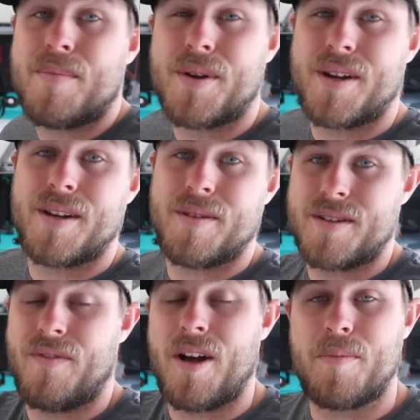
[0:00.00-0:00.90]
put into
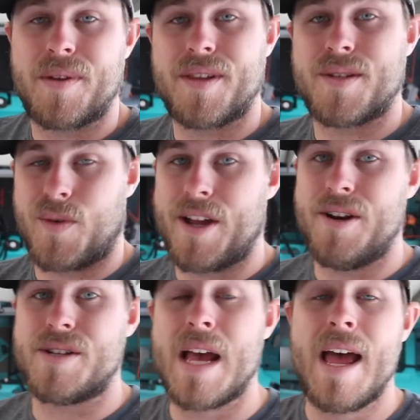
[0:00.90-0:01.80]
developing these
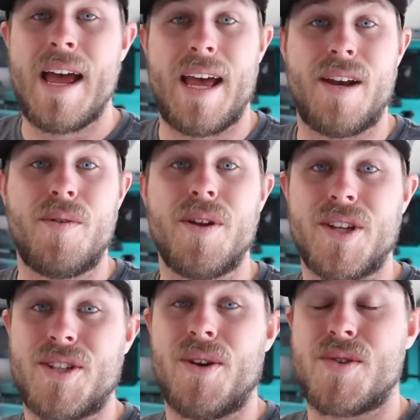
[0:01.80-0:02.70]
waders, and it really
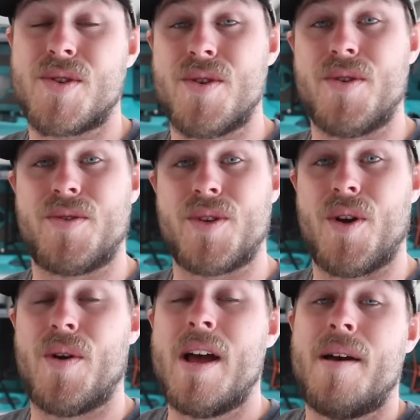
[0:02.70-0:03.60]
shows through.
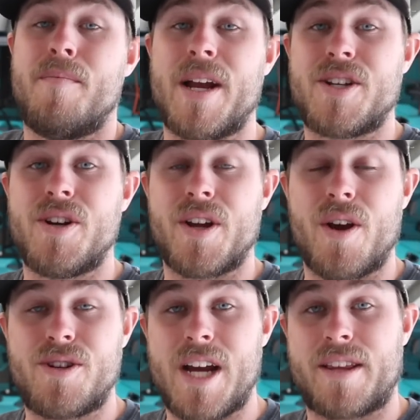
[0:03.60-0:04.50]
So make sure to
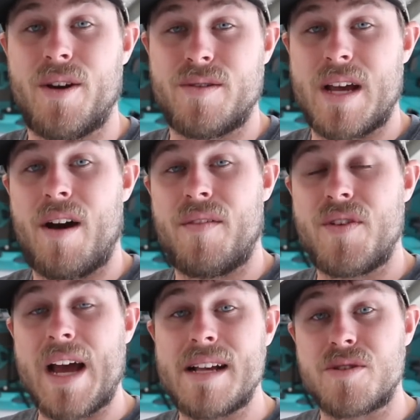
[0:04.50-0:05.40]
go check those out. If
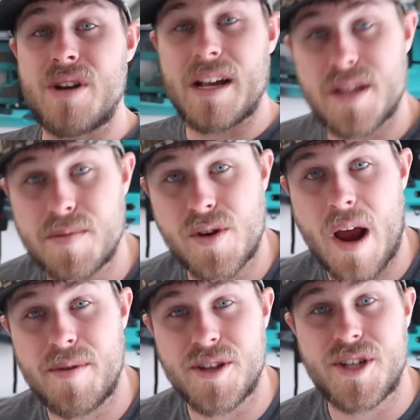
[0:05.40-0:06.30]
you guys are not
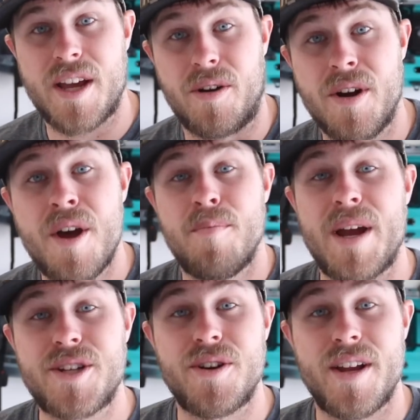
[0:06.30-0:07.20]
subscribed to the channel,
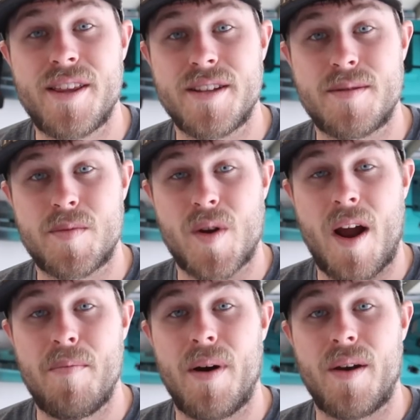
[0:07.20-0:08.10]
make sure to hit the
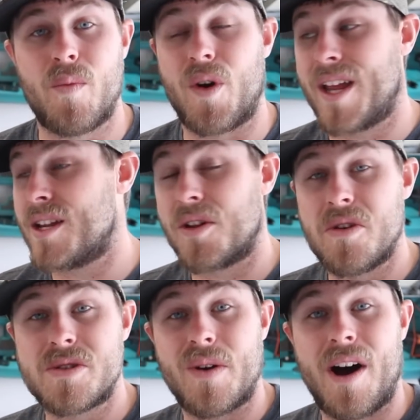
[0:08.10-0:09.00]
subscribe button. We're getting
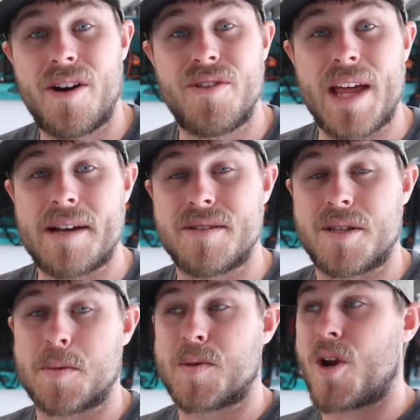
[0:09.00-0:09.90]
close to 100,000
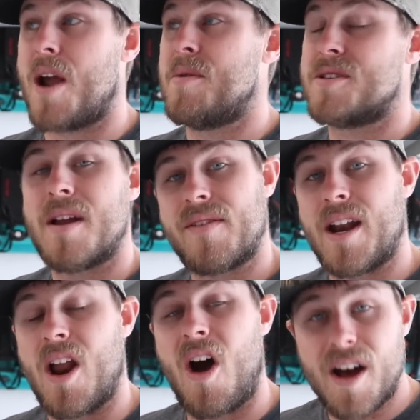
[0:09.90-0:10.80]
subscribers, and I've
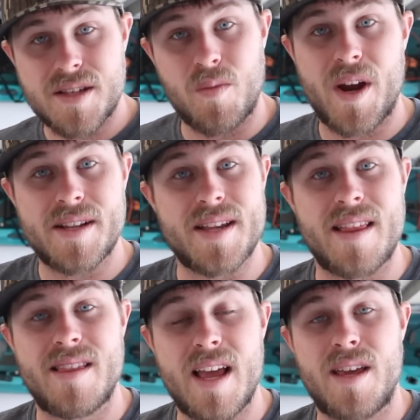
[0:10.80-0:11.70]
got an awesome way to say
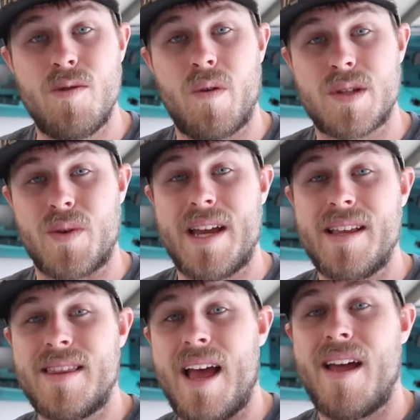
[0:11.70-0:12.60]
thank you once we
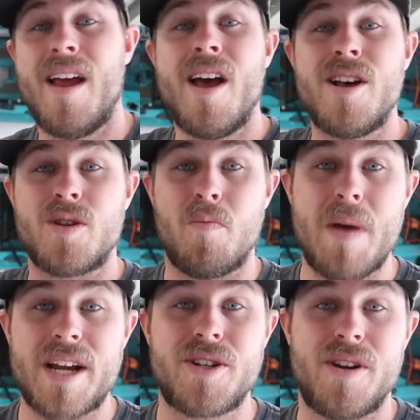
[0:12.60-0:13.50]
hit that. So
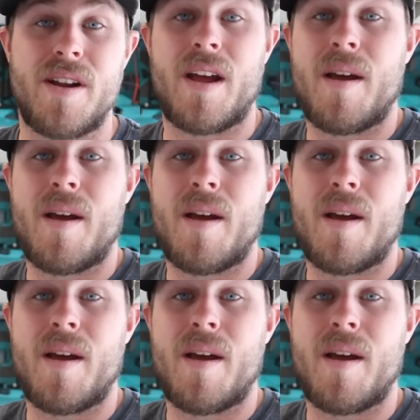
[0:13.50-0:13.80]
make sure to